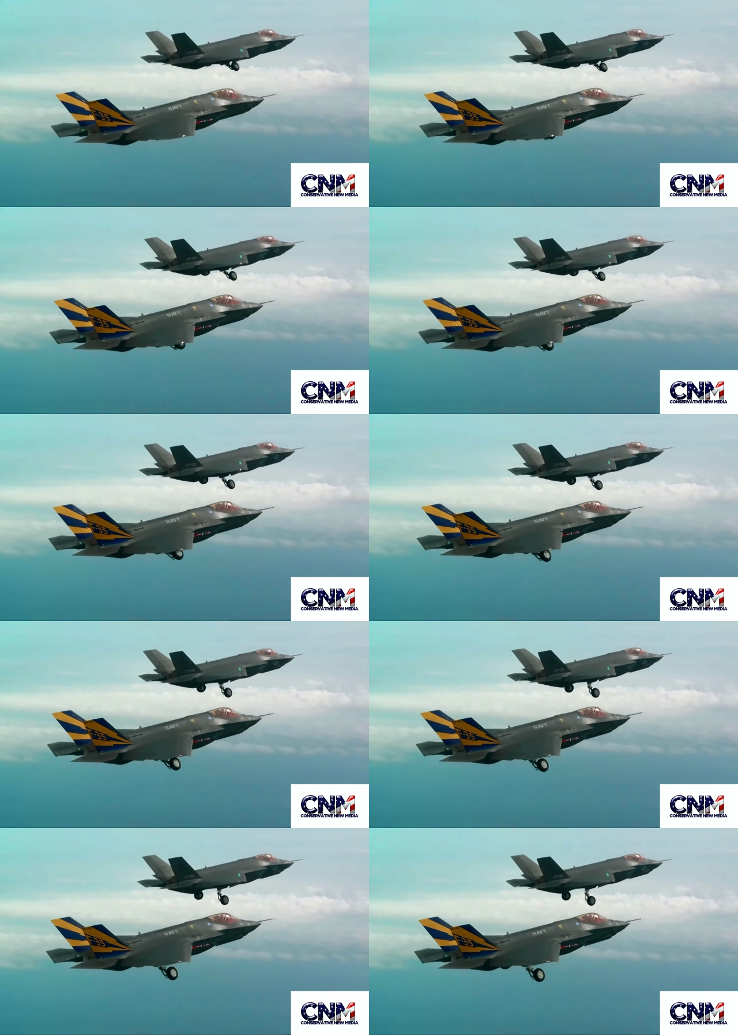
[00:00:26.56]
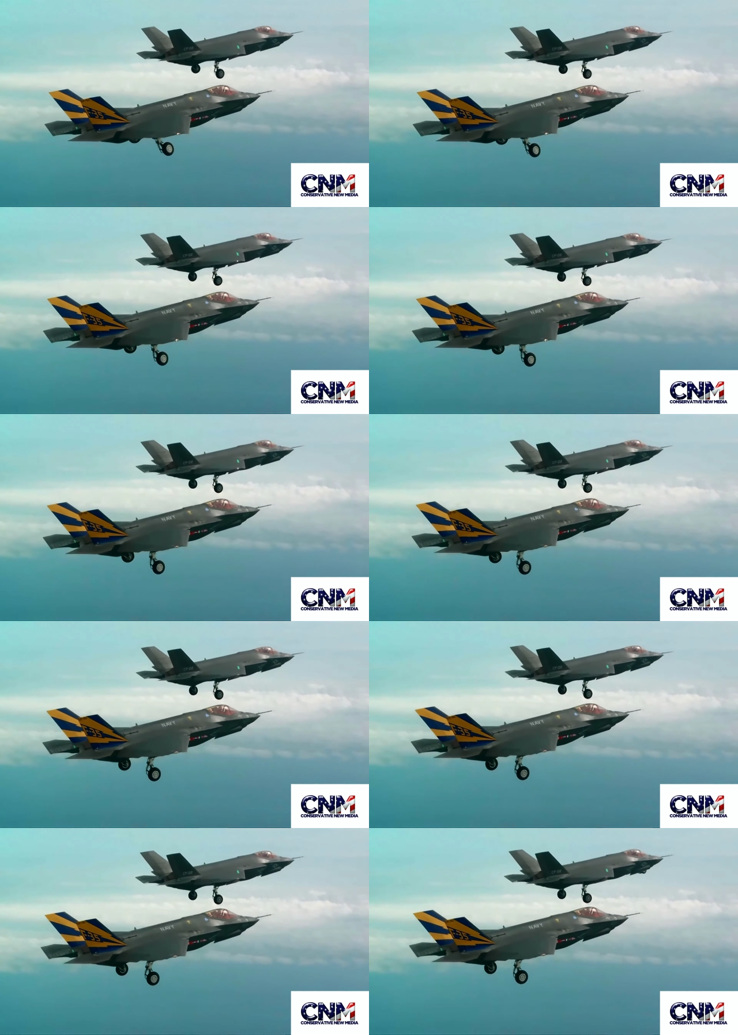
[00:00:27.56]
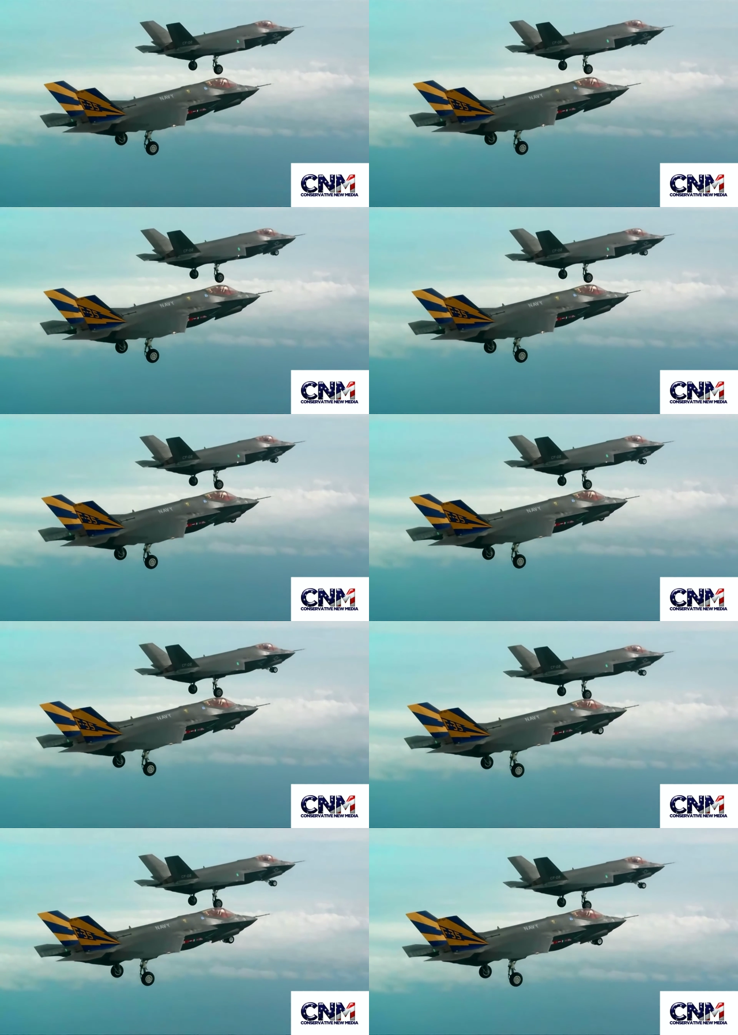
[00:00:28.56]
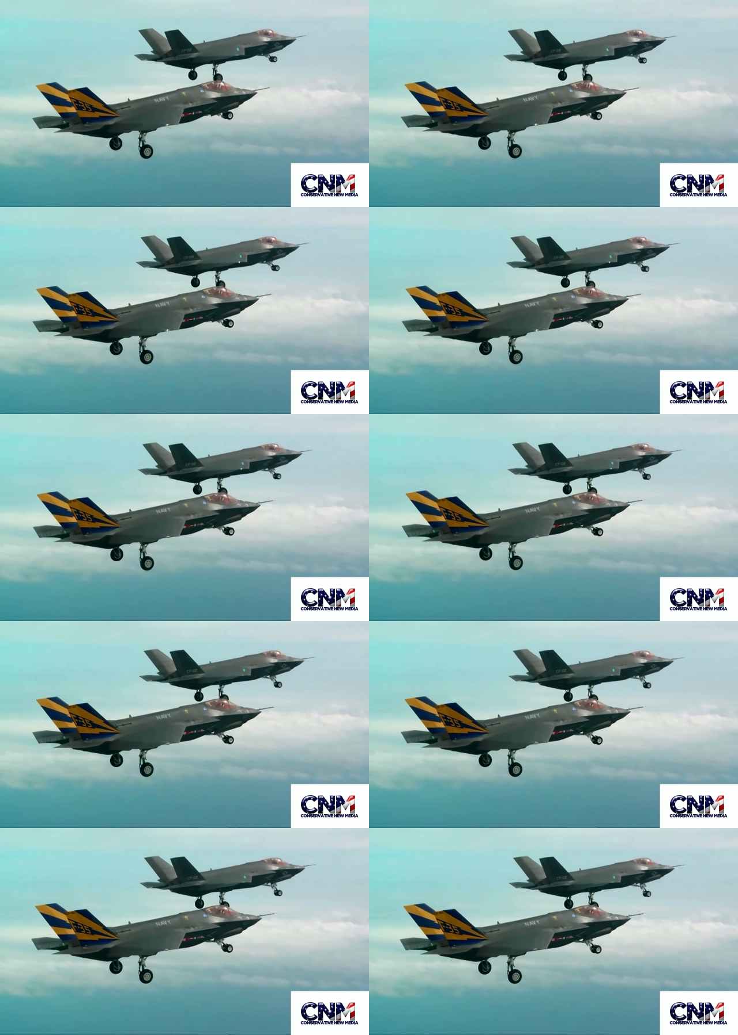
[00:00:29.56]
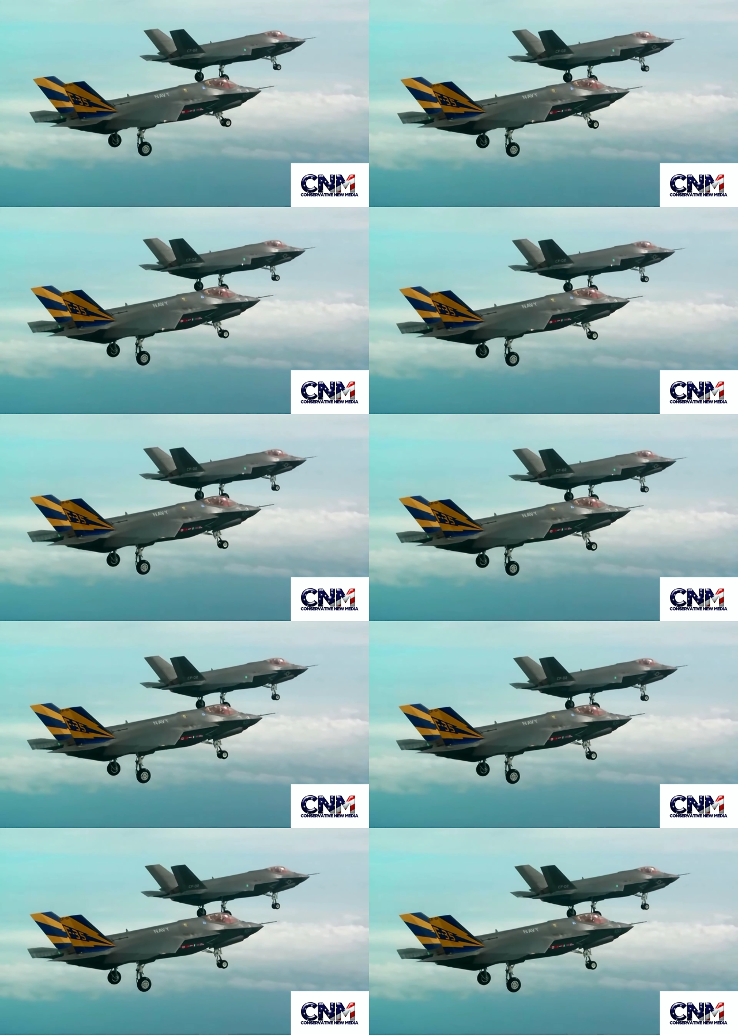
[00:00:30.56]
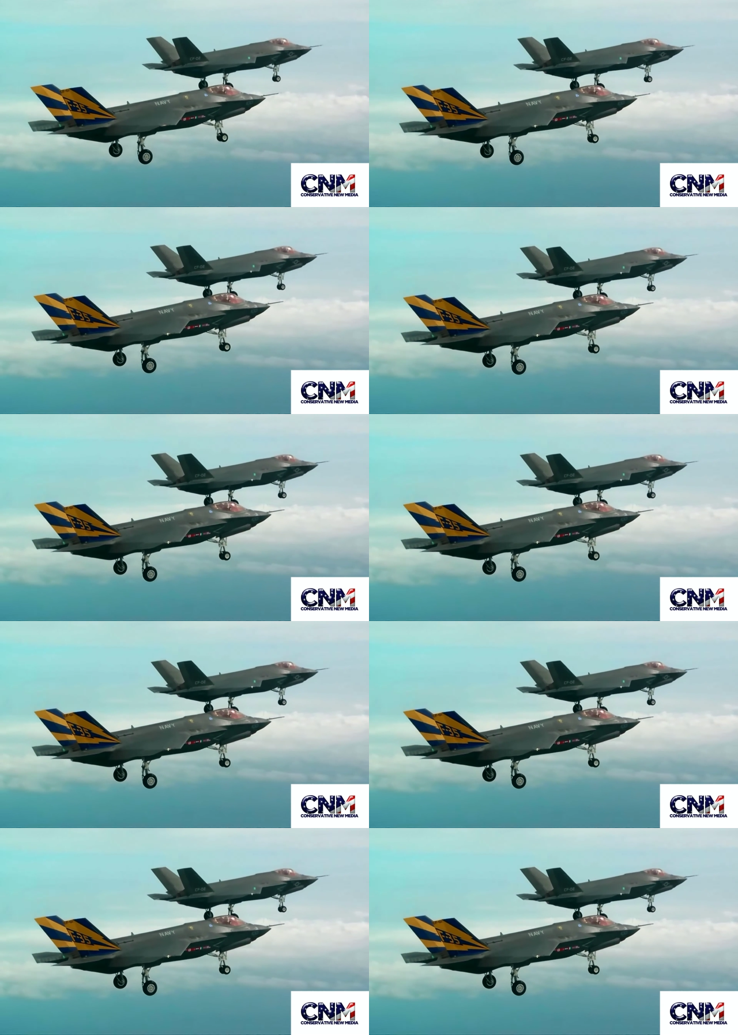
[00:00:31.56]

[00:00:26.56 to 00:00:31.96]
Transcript: No face is visible, so there are no lips to read.